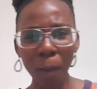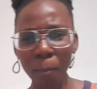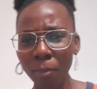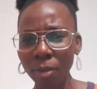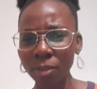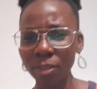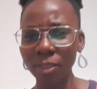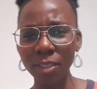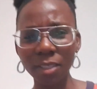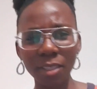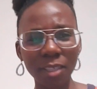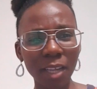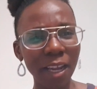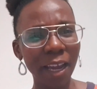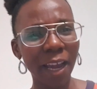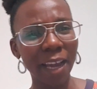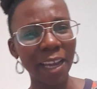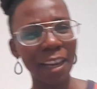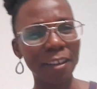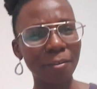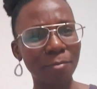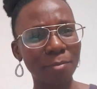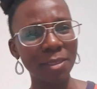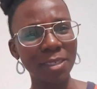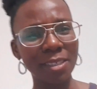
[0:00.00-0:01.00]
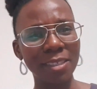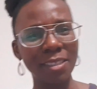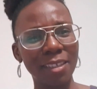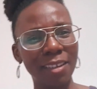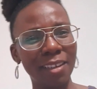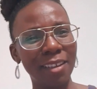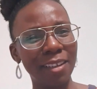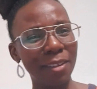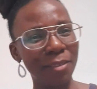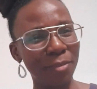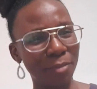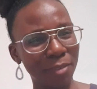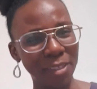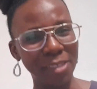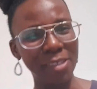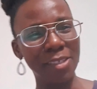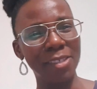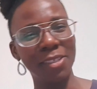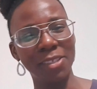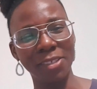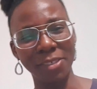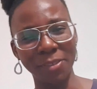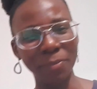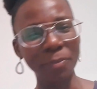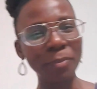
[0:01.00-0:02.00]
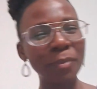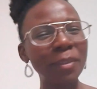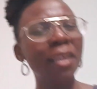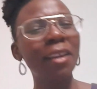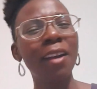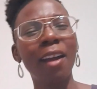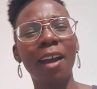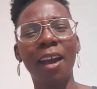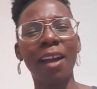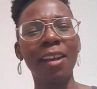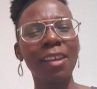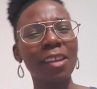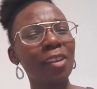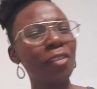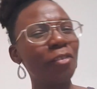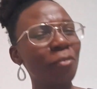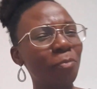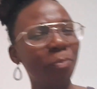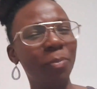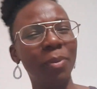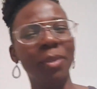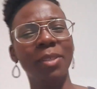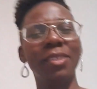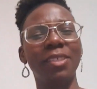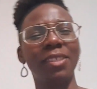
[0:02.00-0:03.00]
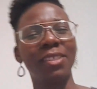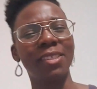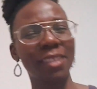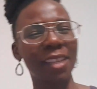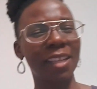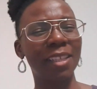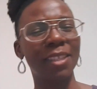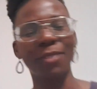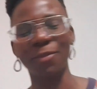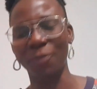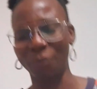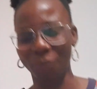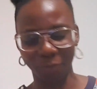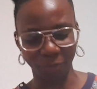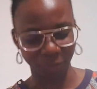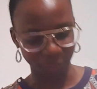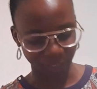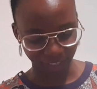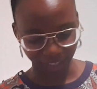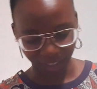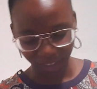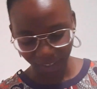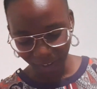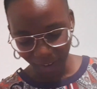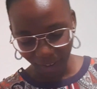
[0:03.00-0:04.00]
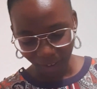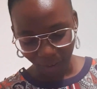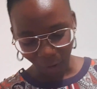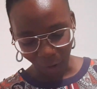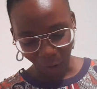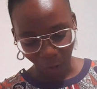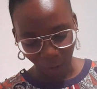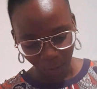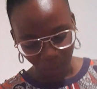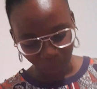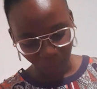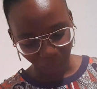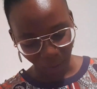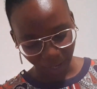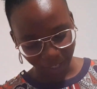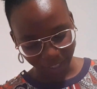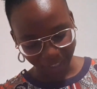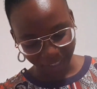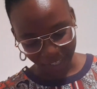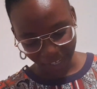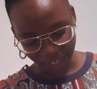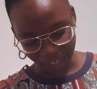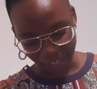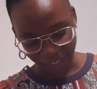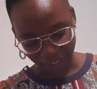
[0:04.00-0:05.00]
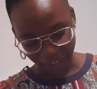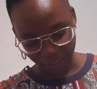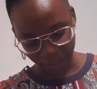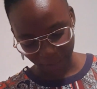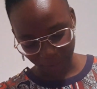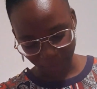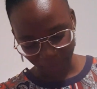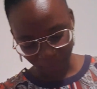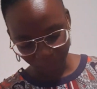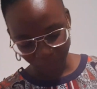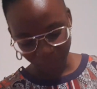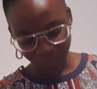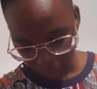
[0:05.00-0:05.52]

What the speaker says: But today I have been delivered. I have been set free. Oh my days.